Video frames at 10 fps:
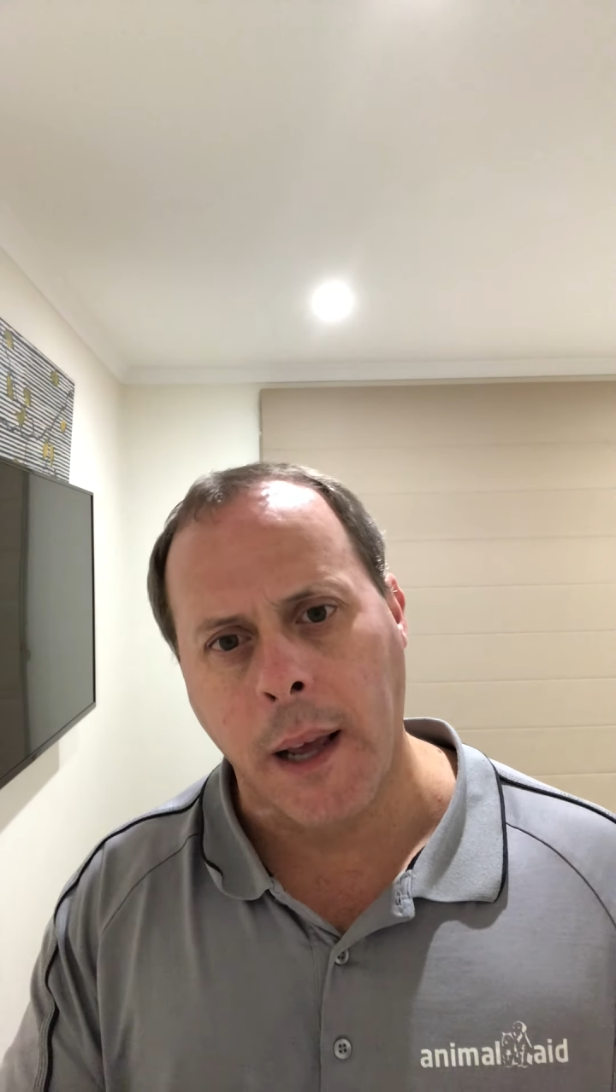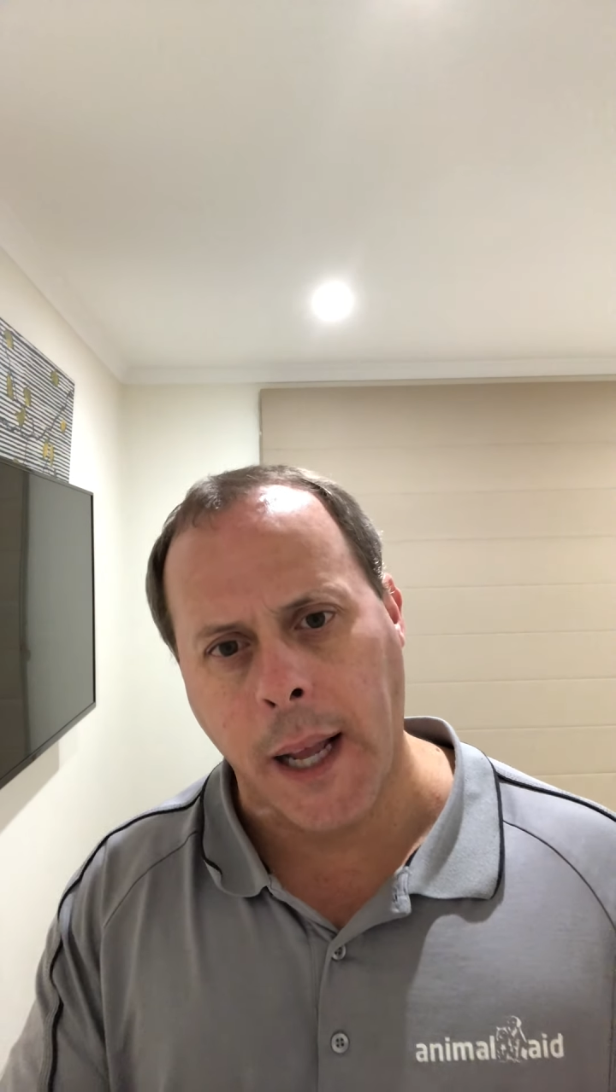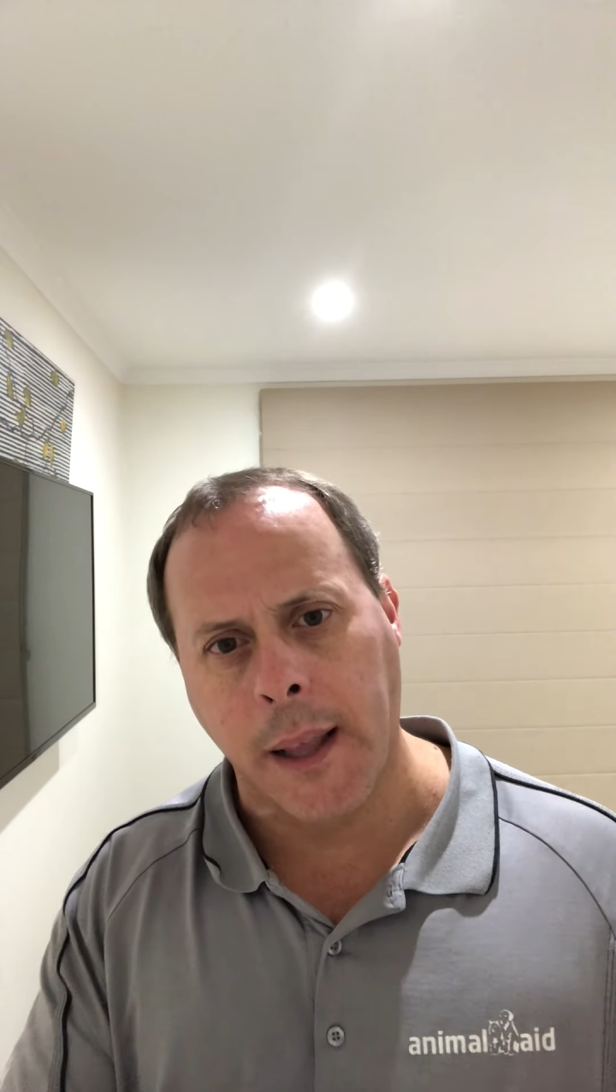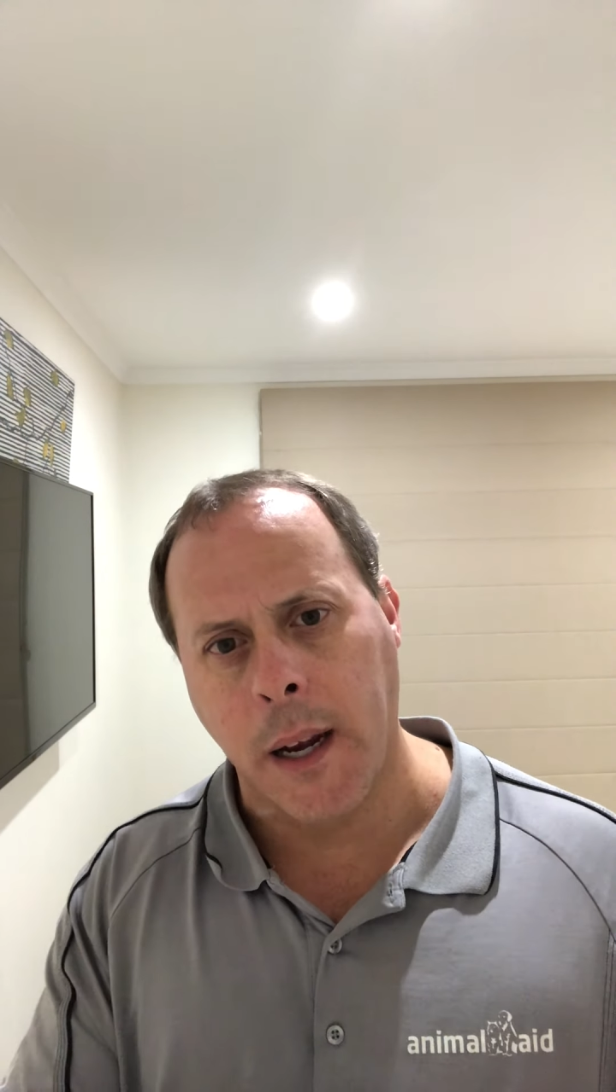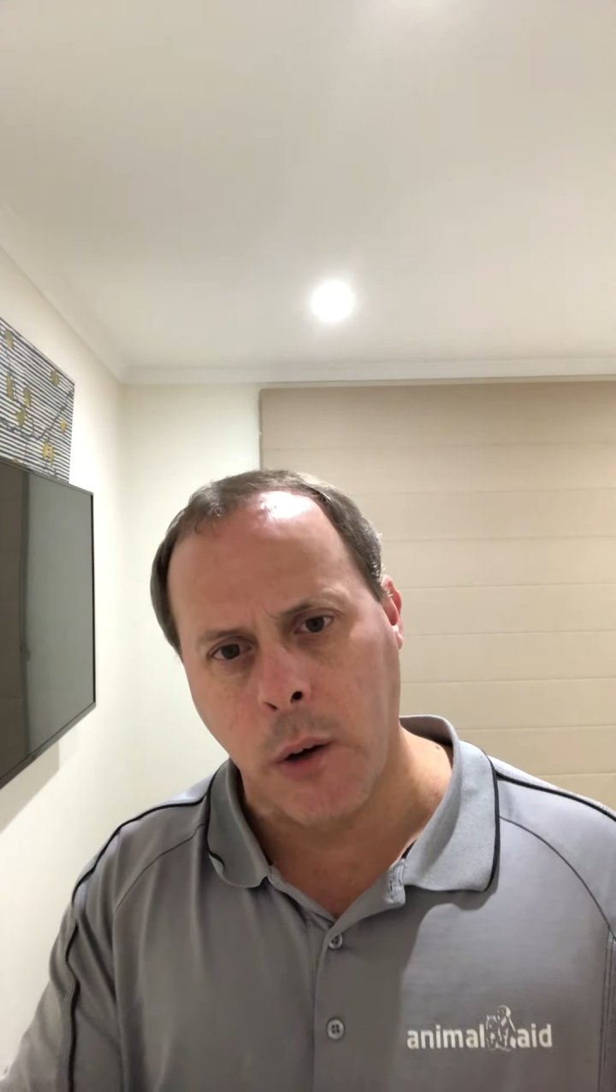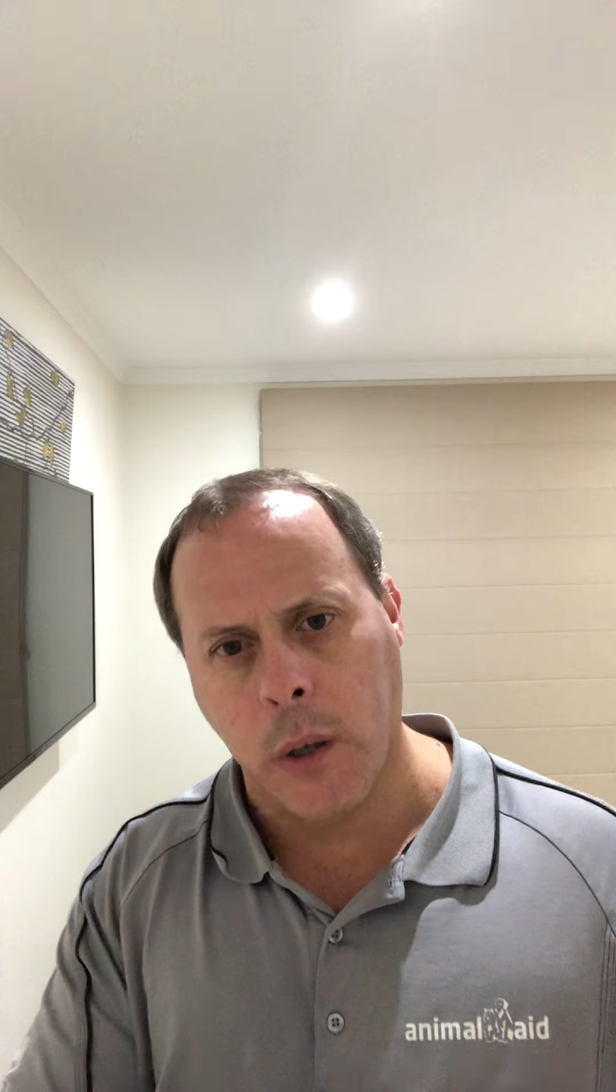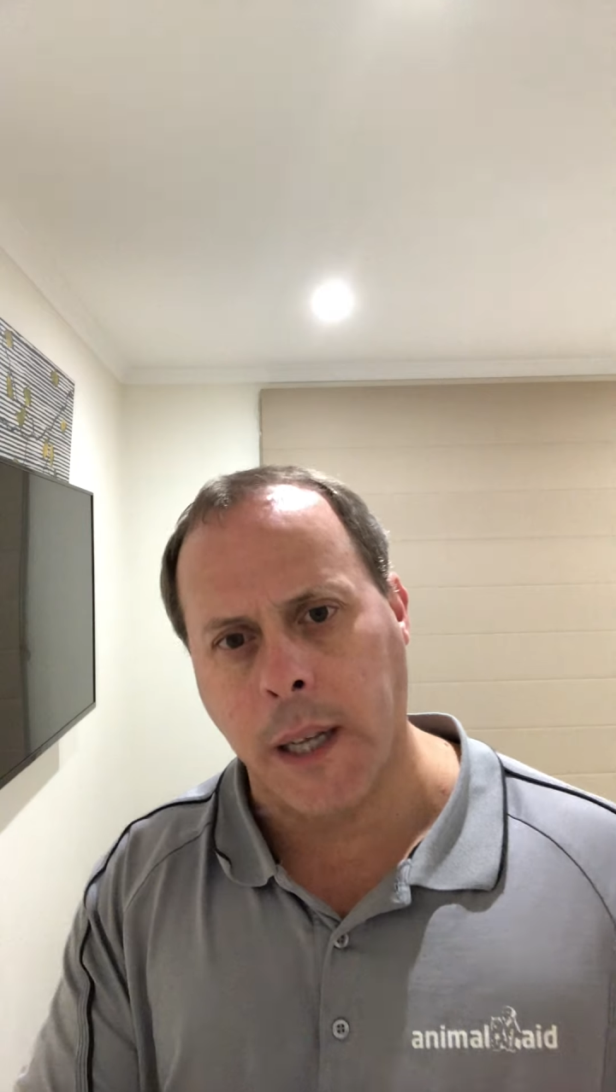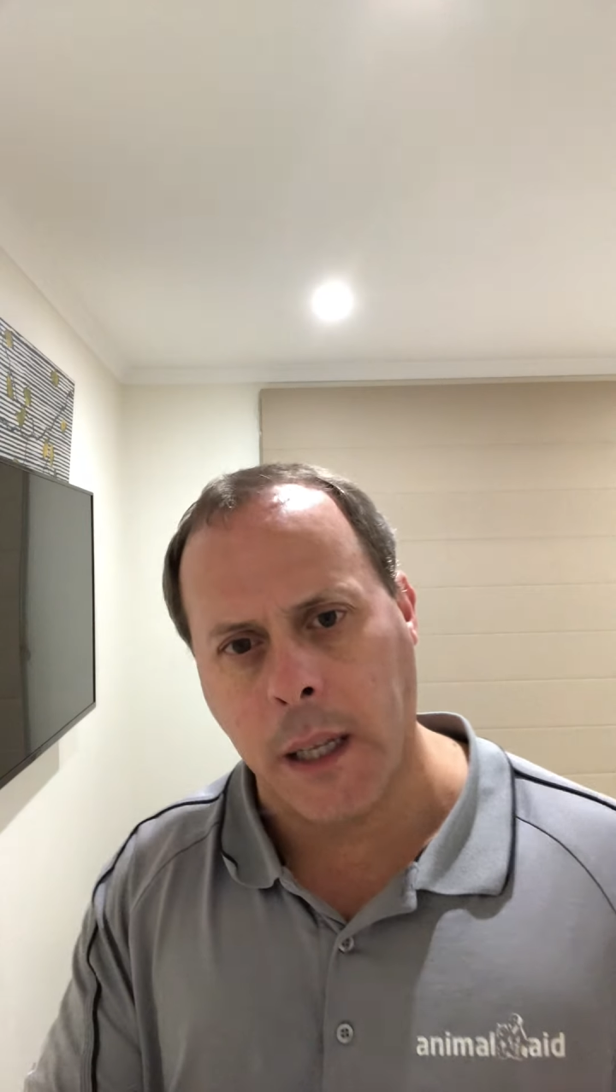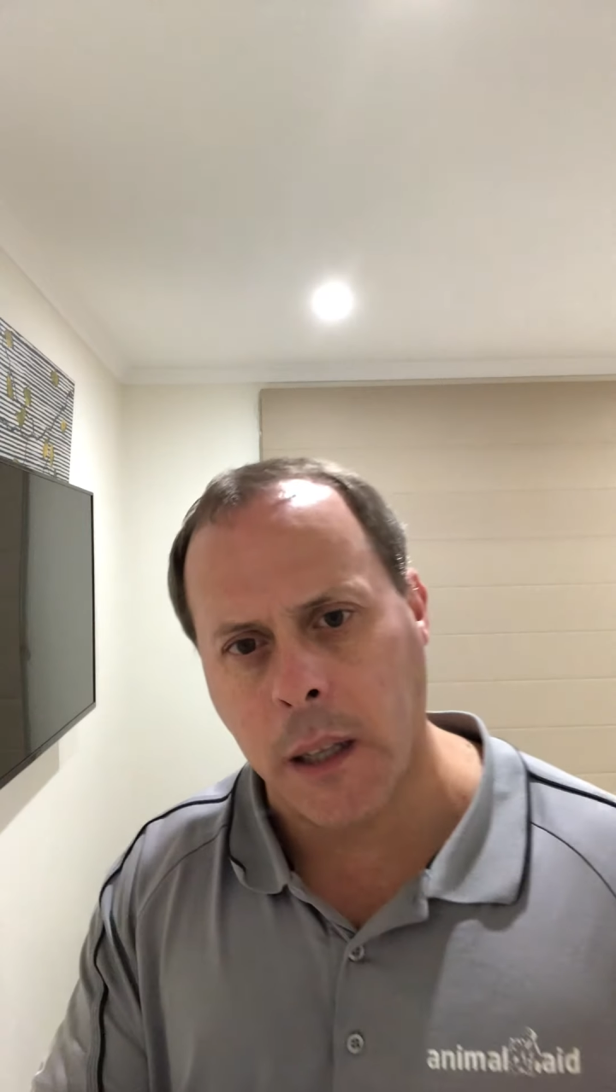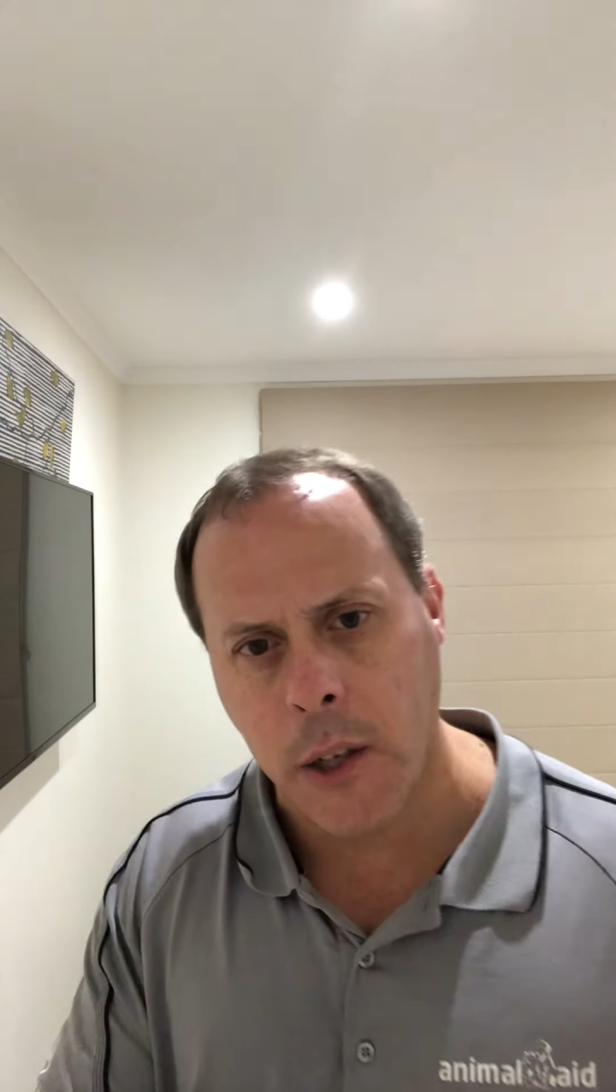had they not
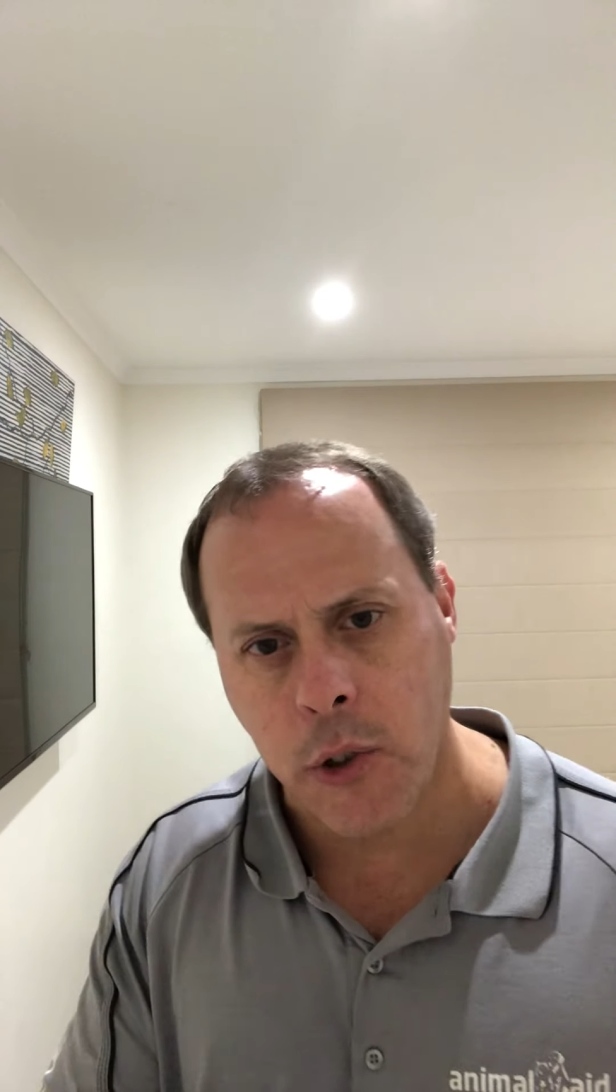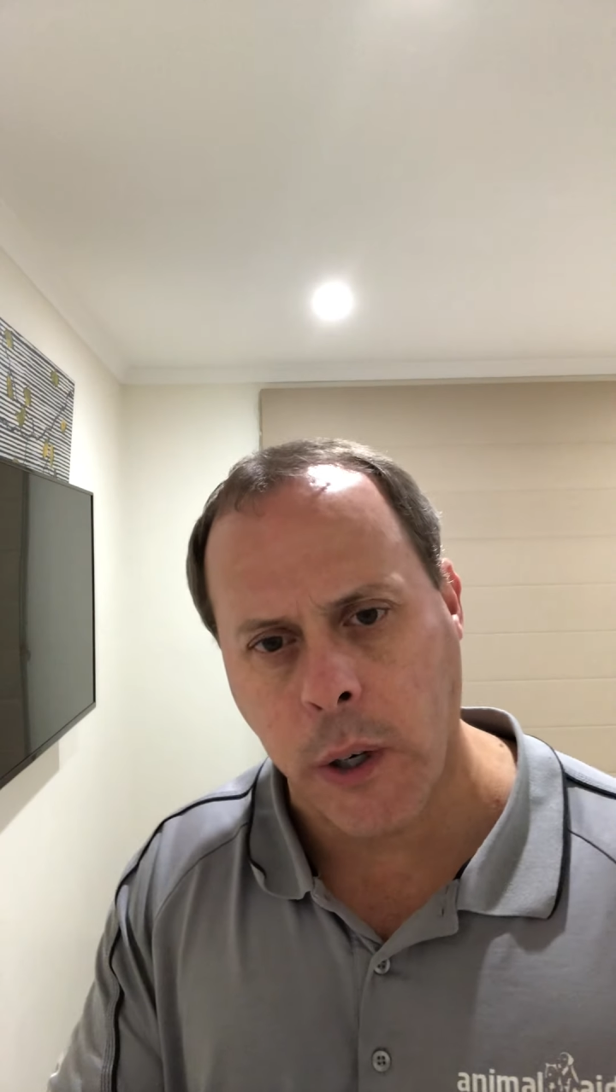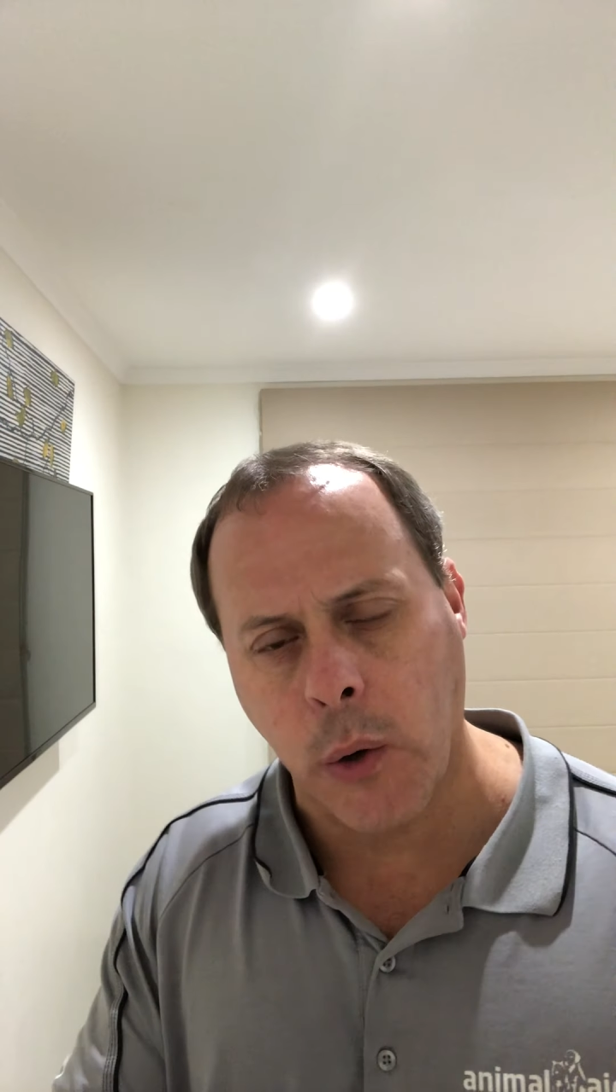had the injury